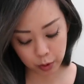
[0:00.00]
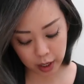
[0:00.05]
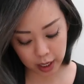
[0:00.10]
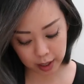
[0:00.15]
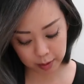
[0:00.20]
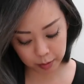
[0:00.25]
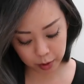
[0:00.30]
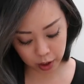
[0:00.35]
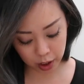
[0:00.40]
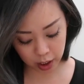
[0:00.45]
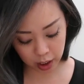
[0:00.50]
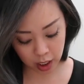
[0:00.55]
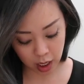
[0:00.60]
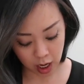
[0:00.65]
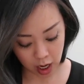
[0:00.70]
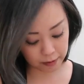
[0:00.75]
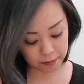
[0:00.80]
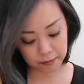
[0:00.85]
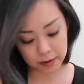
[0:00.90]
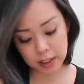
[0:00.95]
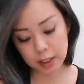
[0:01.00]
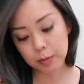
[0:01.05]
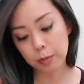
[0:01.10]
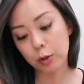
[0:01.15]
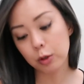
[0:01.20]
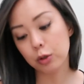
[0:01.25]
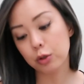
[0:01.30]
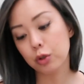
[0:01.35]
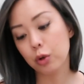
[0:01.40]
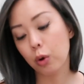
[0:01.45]
Primer,
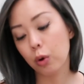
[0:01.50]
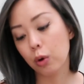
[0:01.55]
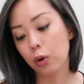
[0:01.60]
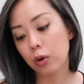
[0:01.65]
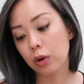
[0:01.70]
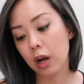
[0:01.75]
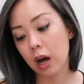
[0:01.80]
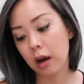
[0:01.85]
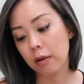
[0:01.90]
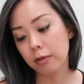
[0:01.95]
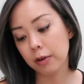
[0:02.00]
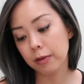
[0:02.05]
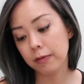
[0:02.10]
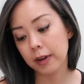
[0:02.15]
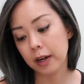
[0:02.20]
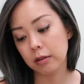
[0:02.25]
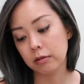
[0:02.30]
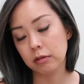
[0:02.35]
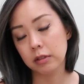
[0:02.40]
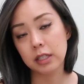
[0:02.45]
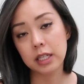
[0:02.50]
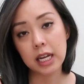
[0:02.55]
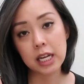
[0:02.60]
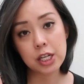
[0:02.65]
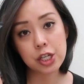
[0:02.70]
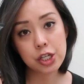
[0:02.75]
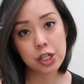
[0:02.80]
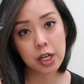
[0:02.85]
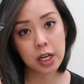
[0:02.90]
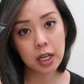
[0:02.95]
Invisible Total Cover
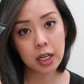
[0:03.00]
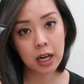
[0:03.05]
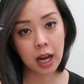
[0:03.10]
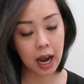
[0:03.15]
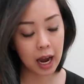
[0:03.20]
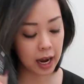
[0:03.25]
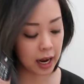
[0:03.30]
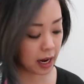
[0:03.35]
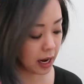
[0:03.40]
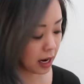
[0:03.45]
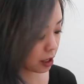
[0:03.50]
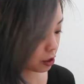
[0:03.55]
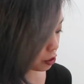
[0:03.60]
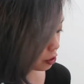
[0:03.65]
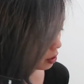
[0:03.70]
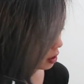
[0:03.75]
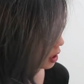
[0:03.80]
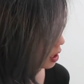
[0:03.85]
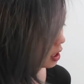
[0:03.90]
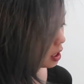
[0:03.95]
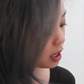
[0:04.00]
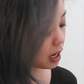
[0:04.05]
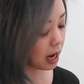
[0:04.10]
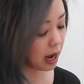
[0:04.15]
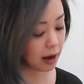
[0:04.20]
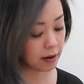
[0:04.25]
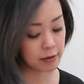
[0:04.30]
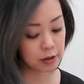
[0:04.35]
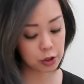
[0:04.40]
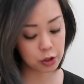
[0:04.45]
Foundation. I actually
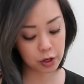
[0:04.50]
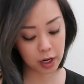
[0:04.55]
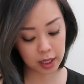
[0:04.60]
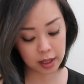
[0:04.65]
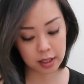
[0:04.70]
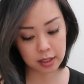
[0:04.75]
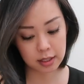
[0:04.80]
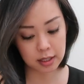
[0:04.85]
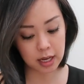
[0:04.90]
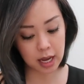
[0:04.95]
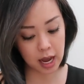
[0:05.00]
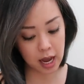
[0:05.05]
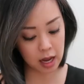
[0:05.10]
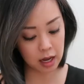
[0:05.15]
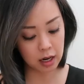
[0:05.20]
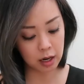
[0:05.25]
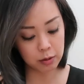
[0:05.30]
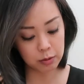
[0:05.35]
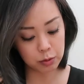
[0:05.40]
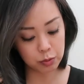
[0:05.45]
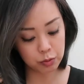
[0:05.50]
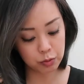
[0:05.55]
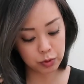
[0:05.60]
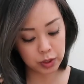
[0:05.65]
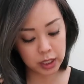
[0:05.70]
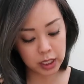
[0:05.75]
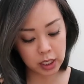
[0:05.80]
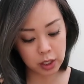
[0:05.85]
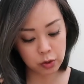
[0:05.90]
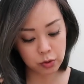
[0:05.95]
haven't tried this yet, and I was
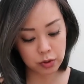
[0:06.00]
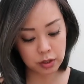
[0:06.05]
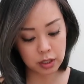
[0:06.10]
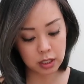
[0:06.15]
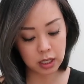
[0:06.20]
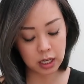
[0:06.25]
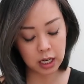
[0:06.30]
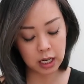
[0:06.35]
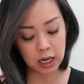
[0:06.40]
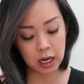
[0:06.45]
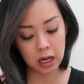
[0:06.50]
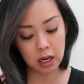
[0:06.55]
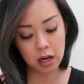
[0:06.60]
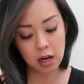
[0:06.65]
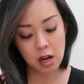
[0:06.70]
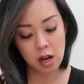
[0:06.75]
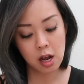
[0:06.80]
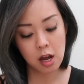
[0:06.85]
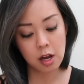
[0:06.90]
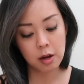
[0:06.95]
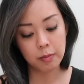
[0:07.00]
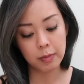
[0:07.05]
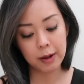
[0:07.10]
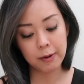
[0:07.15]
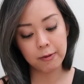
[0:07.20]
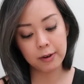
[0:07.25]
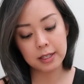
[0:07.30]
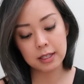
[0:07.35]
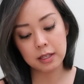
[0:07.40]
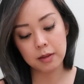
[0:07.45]
really interested in it.
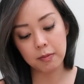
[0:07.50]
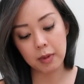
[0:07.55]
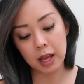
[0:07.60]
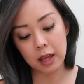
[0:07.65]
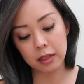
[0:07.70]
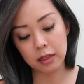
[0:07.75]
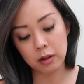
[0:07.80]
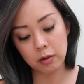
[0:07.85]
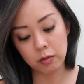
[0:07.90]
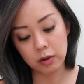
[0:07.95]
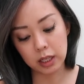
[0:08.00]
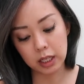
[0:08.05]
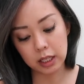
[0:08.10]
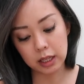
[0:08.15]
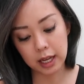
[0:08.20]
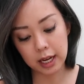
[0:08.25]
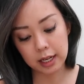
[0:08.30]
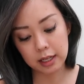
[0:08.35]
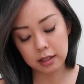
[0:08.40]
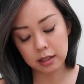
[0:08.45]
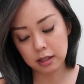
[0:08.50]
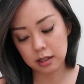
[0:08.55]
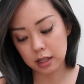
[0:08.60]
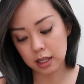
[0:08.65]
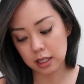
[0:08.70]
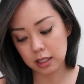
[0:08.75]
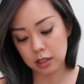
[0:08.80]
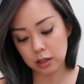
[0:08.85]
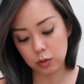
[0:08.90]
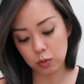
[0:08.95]
My friend Samantha really likes
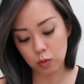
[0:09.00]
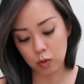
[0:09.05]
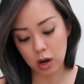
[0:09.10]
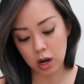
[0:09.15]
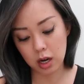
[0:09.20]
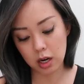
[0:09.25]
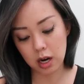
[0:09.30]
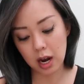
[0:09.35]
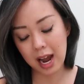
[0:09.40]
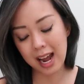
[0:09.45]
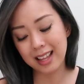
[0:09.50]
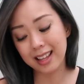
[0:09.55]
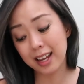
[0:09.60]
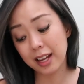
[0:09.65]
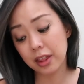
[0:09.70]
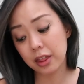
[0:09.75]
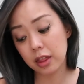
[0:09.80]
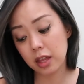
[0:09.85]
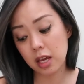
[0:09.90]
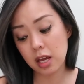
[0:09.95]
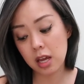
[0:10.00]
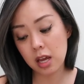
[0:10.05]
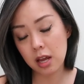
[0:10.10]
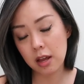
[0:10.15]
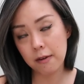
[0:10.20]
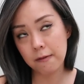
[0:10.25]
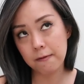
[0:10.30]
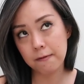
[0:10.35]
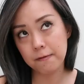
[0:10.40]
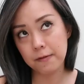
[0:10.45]
this one. I like
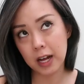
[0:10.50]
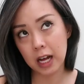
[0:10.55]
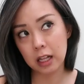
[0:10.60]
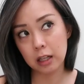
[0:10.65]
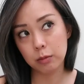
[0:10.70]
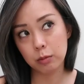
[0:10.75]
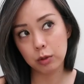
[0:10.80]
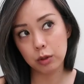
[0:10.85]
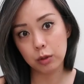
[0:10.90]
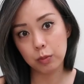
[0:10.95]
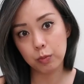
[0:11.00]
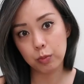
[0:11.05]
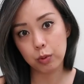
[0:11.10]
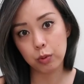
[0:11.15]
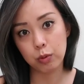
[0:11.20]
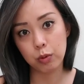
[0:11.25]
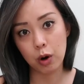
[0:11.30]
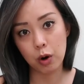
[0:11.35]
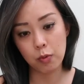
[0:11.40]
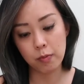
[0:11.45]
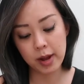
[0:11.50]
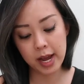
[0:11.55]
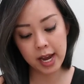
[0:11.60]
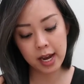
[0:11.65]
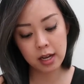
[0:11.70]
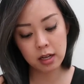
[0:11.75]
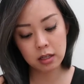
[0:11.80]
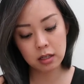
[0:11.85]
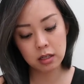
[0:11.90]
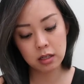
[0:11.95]
the Infallible Pro
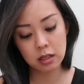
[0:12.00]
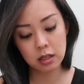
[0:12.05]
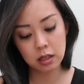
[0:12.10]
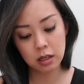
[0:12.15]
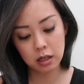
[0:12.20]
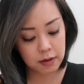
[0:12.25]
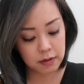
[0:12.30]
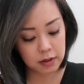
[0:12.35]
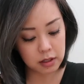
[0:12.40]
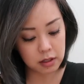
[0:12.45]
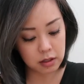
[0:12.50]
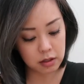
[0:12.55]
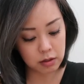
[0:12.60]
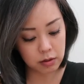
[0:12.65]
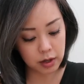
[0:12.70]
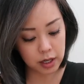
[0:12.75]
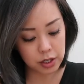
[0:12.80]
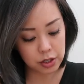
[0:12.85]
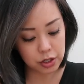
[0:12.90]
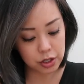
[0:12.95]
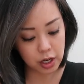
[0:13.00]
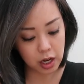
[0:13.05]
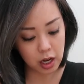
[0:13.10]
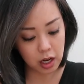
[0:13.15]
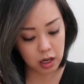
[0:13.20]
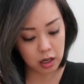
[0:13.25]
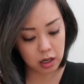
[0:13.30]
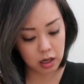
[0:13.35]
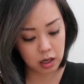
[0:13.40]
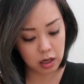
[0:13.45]
Matte. Let's see if this is the right
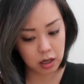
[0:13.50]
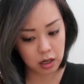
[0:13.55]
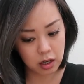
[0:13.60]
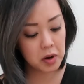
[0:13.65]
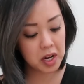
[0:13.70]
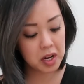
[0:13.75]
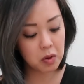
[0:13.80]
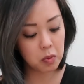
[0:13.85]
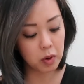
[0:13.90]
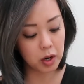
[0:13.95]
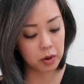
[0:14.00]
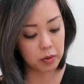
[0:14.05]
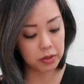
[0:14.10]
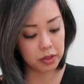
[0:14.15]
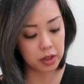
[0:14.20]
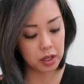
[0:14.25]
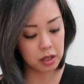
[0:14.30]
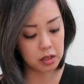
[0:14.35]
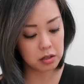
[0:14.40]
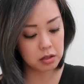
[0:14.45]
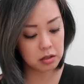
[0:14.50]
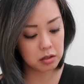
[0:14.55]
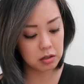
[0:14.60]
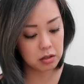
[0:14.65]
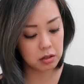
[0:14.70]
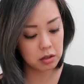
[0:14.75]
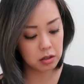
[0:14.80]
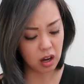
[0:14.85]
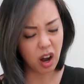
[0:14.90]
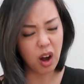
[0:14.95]
shade. Oh, I could work with this.
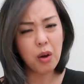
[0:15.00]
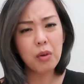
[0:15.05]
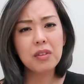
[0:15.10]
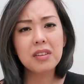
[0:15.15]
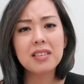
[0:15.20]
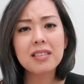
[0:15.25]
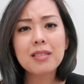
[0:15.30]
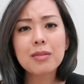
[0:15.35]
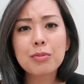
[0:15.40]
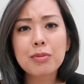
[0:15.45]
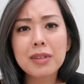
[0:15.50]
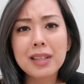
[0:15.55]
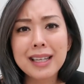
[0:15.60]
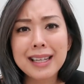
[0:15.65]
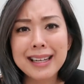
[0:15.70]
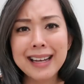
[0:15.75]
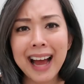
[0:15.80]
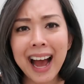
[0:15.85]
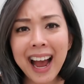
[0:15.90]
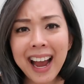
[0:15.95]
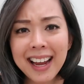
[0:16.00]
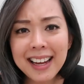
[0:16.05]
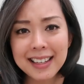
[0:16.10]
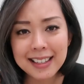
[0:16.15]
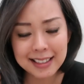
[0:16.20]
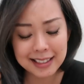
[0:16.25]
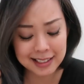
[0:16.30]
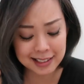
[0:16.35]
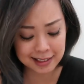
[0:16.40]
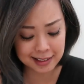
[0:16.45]
Oh, this is really
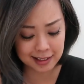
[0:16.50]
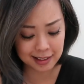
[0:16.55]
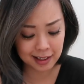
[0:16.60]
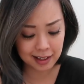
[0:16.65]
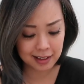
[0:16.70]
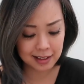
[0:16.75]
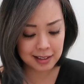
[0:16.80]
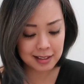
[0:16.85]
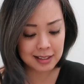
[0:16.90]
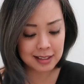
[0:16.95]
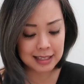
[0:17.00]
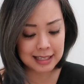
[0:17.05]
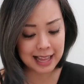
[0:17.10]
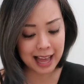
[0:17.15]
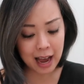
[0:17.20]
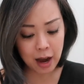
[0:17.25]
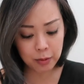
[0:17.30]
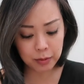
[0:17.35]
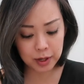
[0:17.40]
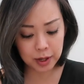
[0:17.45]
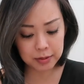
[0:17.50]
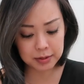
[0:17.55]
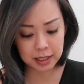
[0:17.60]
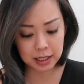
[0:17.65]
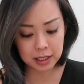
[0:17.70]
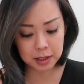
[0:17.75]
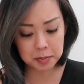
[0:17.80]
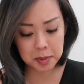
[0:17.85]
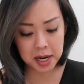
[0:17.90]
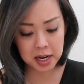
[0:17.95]
nice. This is not what I was
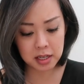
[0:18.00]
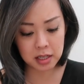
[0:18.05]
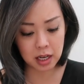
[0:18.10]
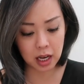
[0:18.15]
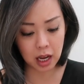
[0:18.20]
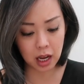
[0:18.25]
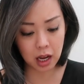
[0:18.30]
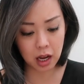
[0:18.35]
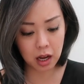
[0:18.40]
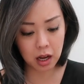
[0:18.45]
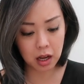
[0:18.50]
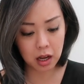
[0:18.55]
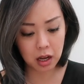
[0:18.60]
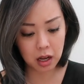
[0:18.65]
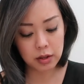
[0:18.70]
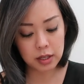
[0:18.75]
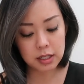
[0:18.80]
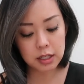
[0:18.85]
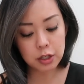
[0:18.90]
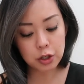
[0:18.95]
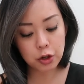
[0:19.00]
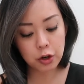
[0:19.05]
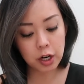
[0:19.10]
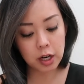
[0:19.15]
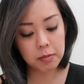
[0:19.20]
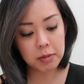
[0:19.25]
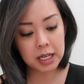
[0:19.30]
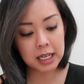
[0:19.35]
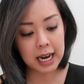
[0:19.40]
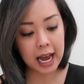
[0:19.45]
expecting. So this is
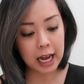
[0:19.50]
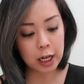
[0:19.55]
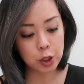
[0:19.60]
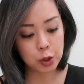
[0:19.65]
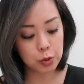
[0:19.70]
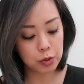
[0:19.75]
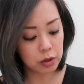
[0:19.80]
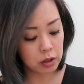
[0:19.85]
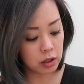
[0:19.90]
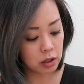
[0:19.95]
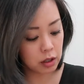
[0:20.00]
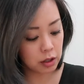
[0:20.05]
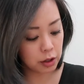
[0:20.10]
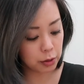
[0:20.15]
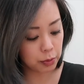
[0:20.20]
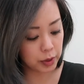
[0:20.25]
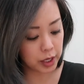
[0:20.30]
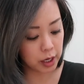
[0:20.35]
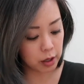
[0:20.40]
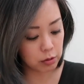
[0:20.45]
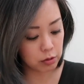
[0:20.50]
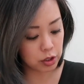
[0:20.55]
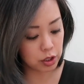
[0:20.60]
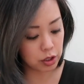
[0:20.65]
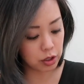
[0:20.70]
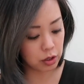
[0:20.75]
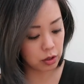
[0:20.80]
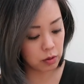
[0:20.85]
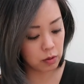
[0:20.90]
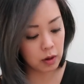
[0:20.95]
Creamy Natural three oh
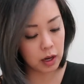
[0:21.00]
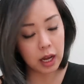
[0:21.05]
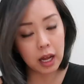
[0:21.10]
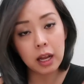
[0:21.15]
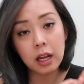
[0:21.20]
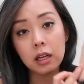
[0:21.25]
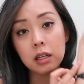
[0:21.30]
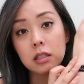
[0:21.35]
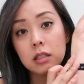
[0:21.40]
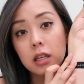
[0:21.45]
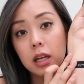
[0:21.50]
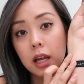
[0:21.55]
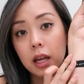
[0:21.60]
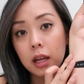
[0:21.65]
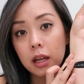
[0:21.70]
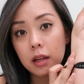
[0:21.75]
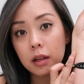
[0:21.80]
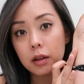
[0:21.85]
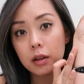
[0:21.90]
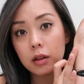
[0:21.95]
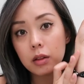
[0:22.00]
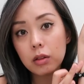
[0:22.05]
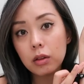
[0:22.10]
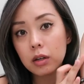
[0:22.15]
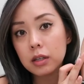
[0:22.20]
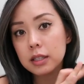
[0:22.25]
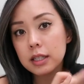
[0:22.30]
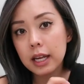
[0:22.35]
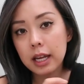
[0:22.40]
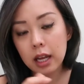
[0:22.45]
two, and it
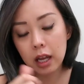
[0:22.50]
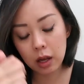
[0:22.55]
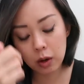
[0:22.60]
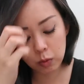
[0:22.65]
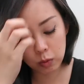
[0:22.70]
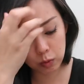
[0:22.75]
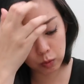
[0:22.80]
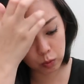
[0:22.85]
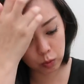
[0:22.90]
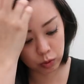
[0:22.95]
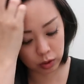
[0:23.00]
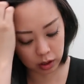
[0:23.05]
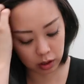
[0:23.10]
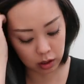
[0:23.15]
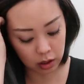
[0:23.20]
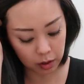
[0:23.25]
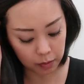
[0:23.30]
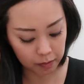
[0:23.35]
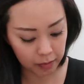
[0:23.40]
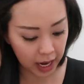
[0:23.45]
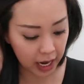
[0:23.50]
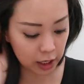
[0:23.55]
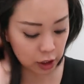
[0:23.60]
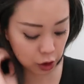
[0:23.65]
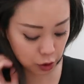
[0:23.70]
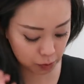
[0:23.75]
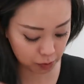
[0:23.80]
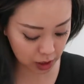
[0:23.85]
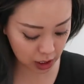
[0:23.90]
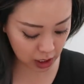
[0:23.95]
looks like it will
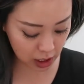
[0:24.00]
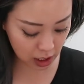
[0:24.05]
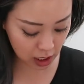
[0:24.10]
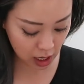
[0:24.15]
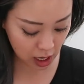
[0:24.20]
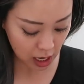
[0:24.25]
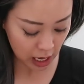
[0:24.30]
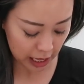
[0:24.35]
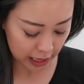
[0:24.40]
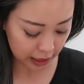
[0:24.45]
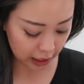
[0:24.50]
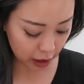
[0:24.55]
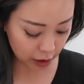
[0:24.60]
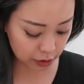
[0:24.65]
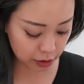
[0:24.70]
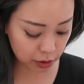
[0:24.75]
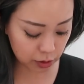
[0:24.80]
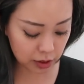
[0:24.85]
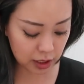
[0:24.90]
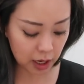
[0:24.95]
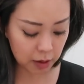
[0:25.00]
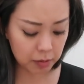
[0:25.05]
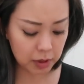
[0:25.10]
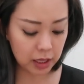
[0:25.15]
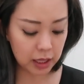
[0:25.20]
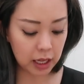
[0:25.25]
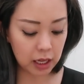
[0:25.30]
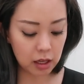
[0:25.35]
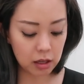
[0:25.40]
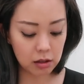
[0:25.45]
match me. They also sent
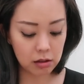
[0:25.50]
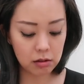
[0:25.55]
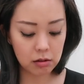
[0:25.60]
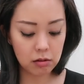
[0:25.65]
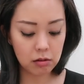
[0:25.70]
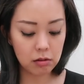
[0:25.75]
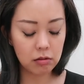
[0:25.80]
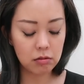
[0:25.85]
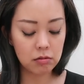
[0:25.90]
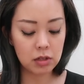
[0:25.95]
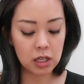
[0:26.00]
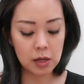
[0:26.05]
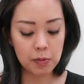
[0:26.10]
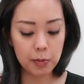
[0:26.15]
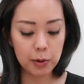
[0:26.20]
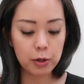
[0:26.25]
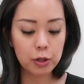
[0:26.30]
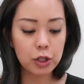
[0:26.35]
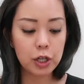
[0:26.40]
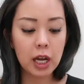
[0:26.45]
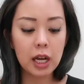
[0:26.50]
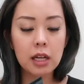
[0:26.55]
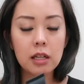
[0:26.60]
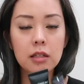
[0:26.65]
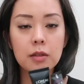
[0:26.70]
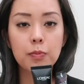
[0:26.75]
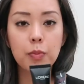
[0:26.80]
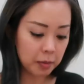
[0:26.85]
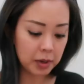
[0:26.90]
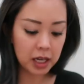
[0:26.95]
me like deeper
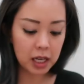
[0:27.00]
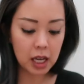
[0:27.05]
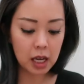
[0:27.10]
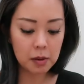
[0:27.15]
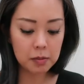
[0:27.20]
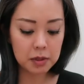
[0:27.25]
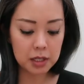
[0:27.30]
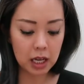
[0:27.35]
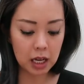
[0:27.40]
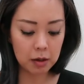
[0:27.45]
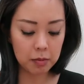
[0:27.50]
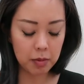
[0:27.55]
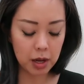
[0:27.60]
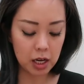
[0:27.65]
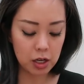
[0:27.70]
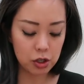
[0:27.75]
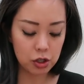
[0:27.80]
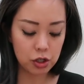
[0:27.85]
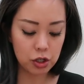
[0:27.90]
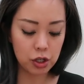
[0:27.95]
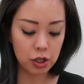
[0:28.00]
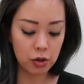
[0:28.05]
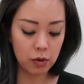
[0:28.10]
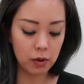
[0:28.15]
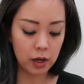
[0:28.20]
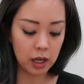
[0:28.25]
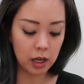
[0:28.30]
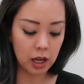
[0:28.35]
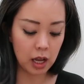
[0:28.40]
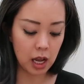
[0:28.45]
shades. I'm gonna keep sand beige
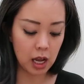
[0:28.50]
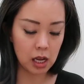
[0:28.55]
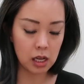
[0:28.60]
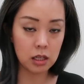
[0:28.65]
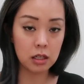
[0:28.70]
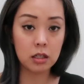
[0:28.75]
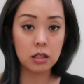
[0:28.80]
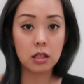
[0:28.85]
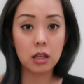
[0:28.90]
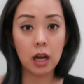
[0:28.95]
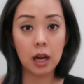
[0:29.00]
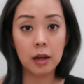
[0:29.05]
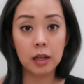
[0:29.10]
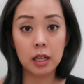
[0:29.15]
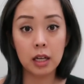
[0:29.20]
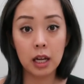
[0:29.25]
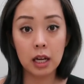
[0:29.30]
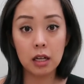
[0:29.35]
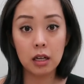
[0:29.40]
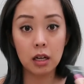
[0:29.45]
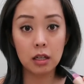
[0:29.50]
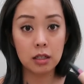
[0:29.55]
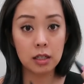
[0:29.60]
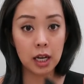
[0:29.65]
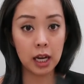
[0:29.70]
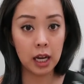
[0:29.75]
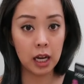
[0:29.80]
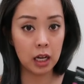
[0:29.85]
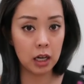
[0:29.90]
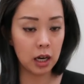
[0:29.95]
too in case I get a
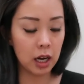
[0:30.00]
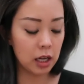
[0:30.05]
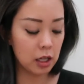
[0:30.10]
tan.